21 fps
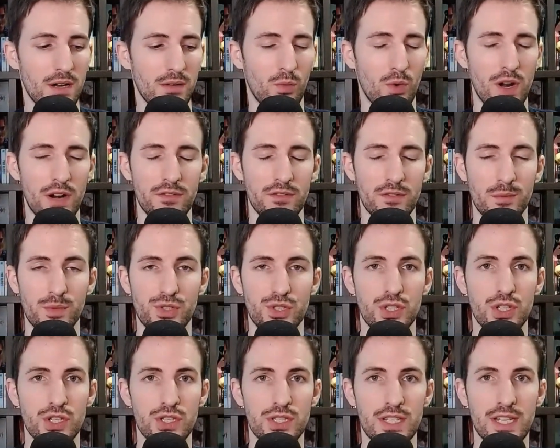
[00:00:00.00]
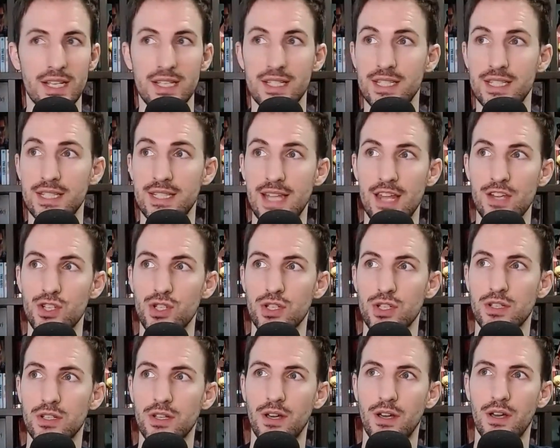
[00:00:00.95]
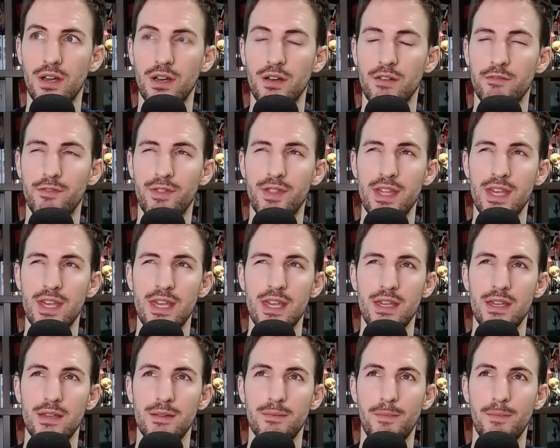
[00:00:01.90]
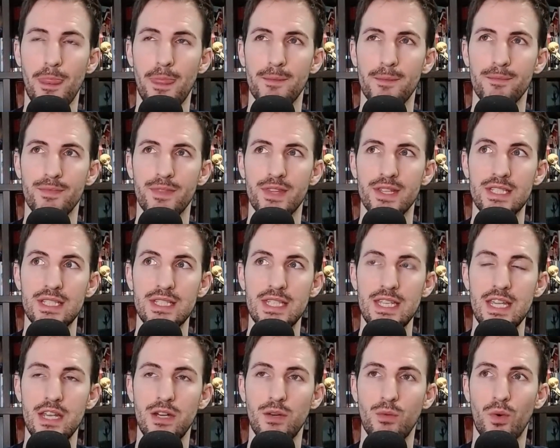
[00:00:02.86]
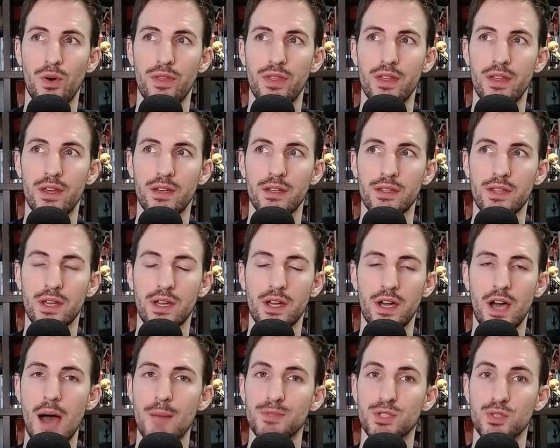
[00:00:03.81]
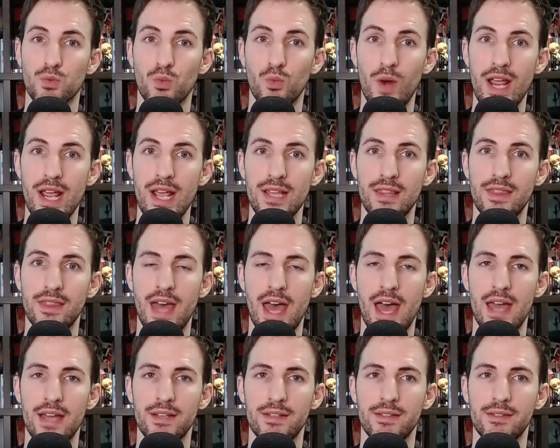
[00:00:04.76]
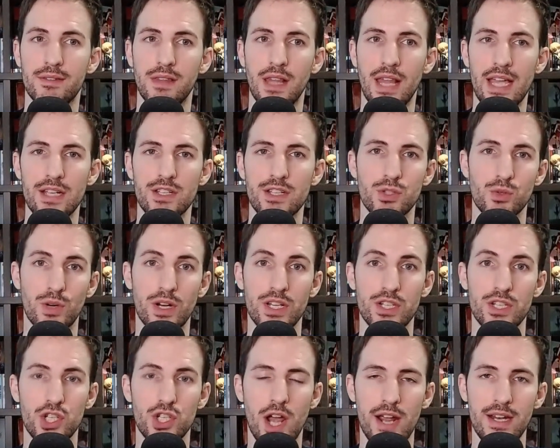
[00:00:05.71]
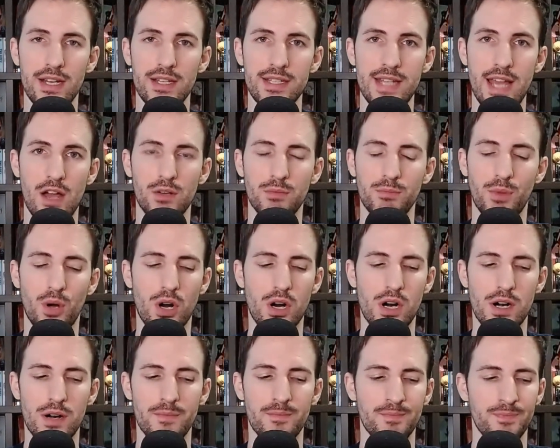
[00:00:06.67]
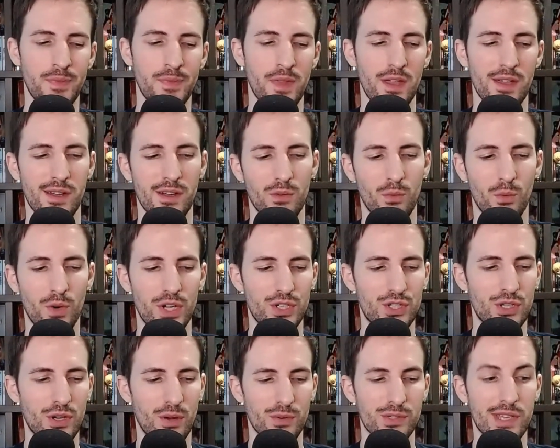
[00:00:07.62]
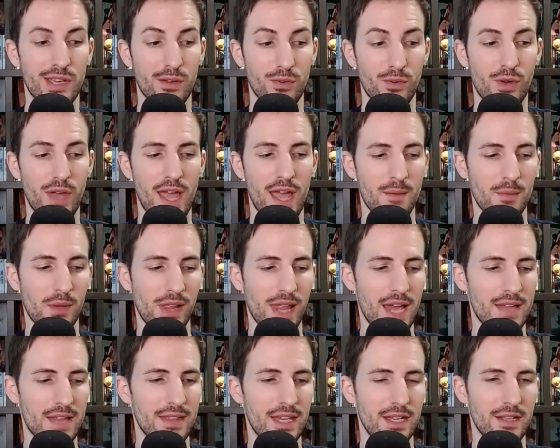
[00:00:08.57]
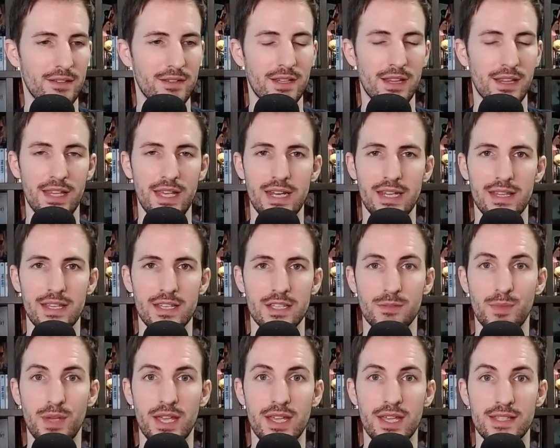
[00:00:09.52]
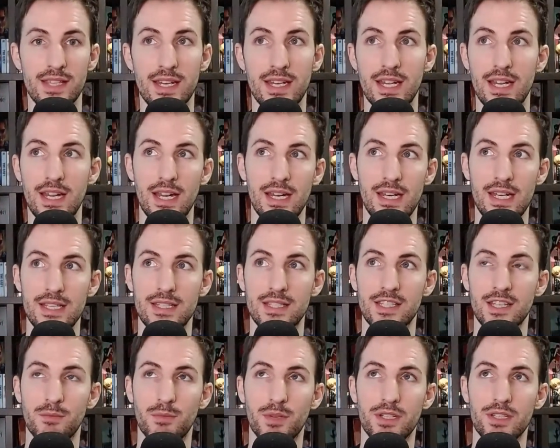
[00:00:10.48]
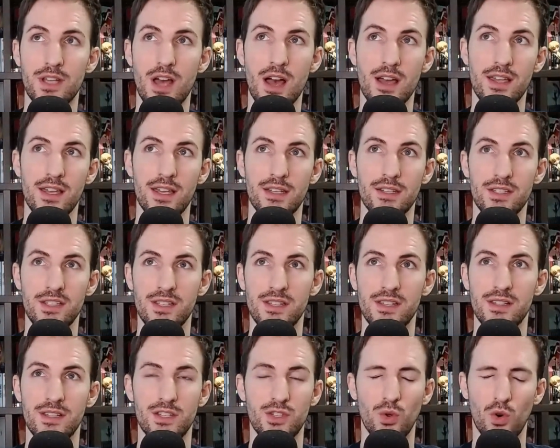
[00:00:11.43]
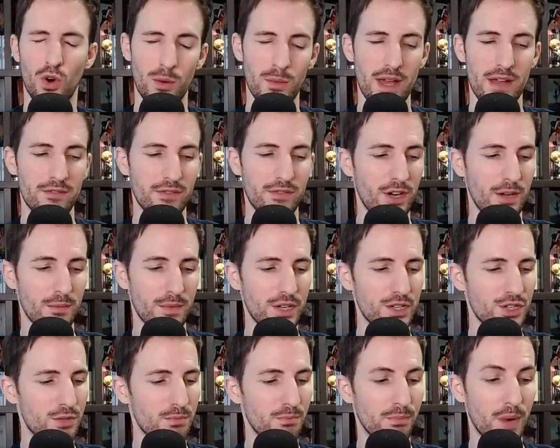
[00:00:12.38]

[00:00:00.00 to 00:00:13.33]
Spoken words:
One of them was just an extension of the scene where the cops raid that like sort of Chinatown bar, which I was like, okay, I'm glad they deleted this because they didn't need someone talking to the doorman very much.